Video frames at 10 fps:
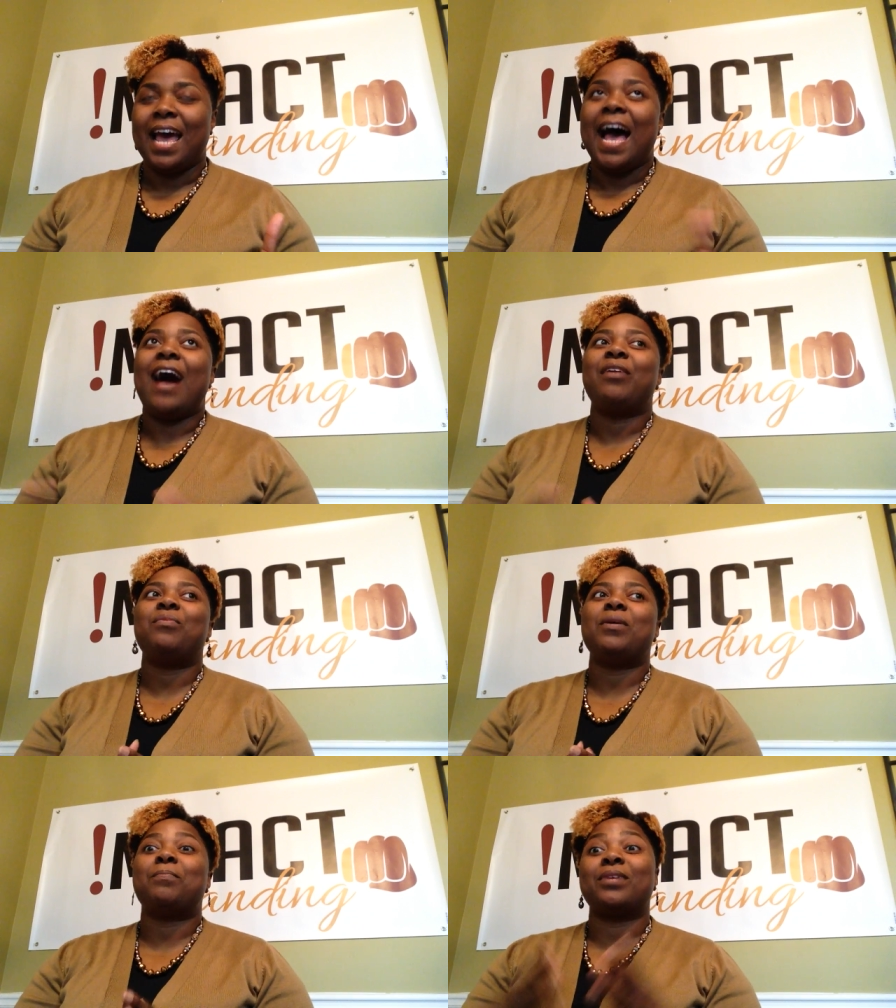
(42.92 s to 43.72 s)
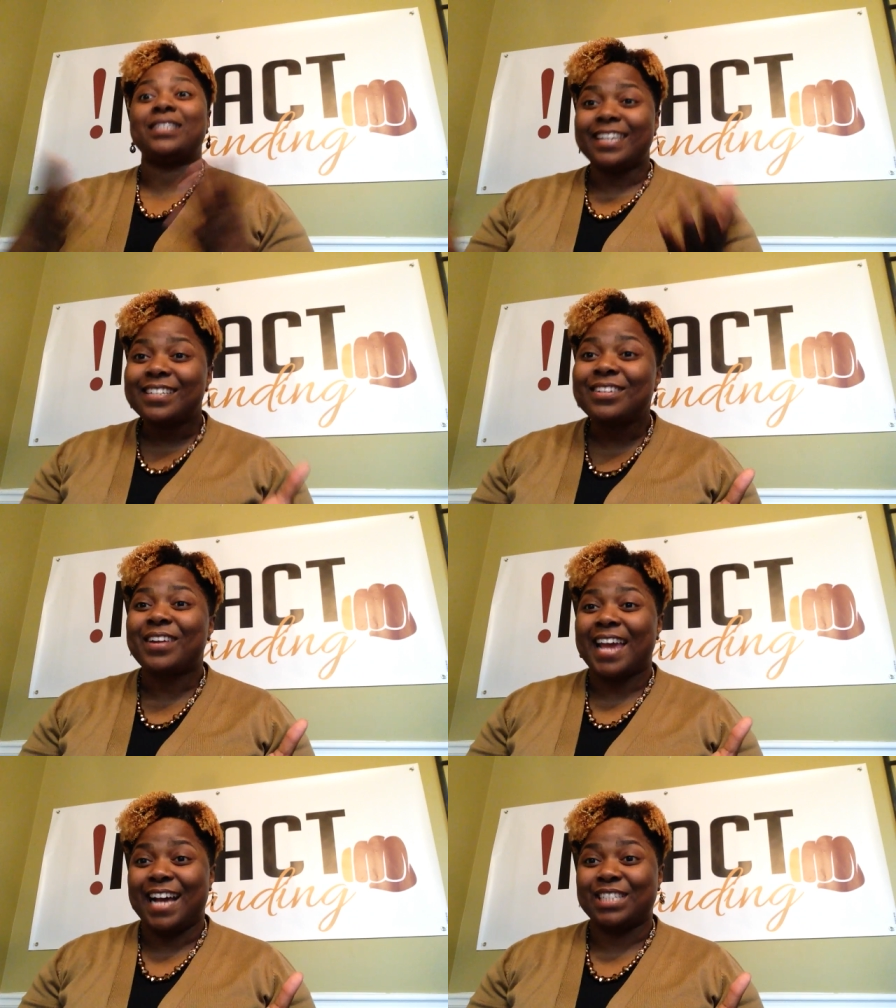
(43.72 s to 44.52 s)
How do we predict our
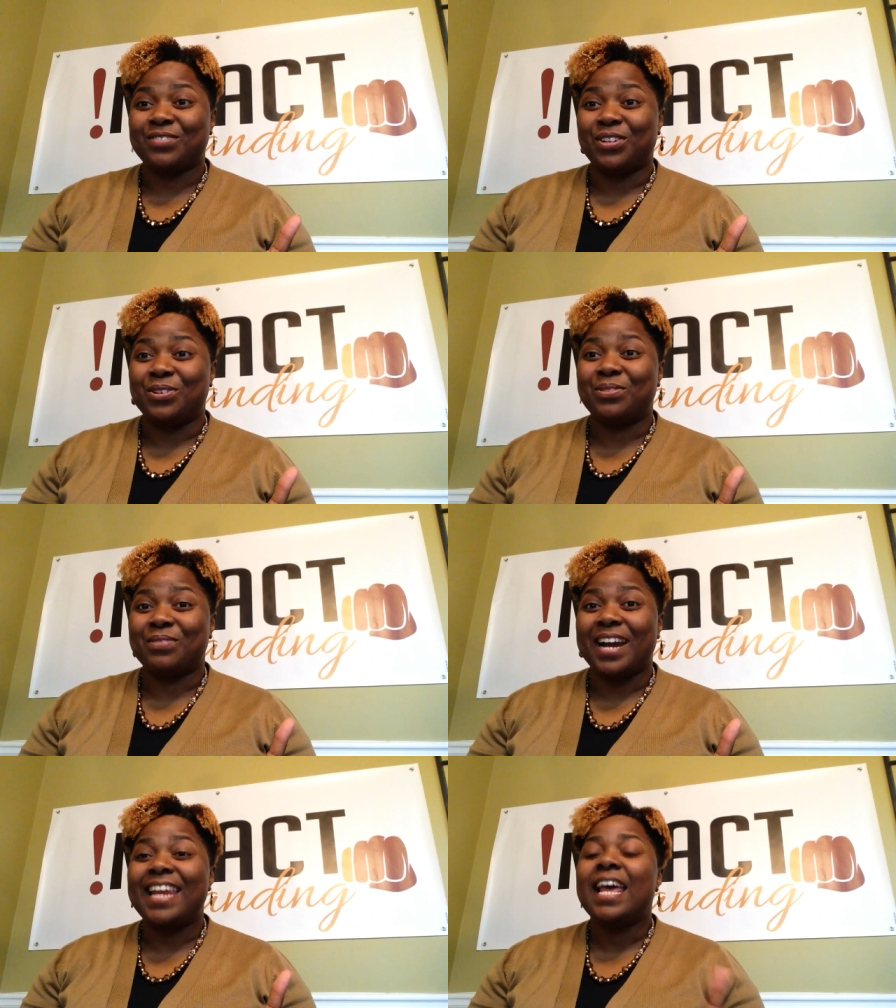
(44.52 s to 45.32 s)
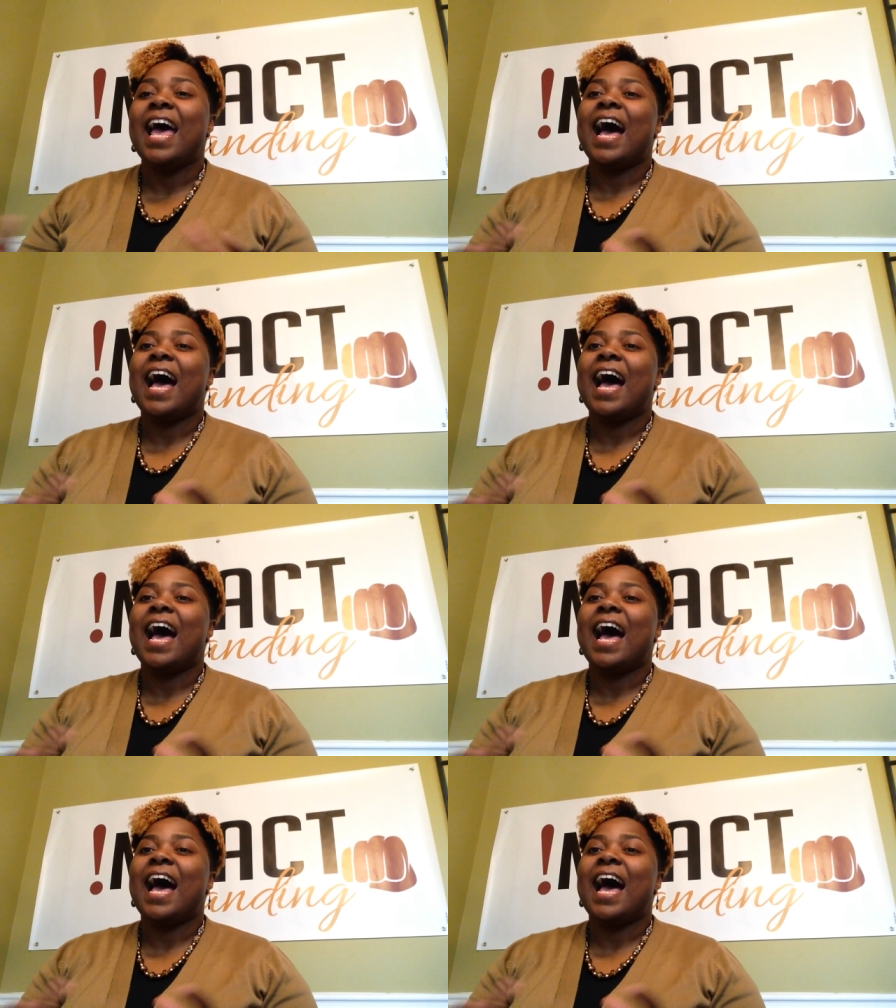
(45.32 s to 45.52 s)
cash flow, right?